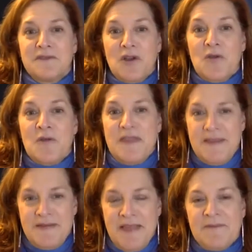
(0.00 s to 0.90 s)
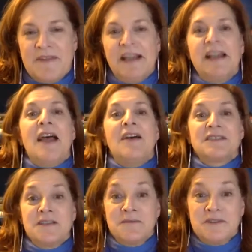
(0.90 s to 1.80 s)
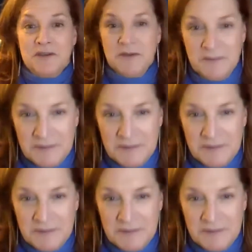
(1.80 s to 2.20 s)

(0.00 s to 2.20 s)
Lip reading: flow within them that allows them to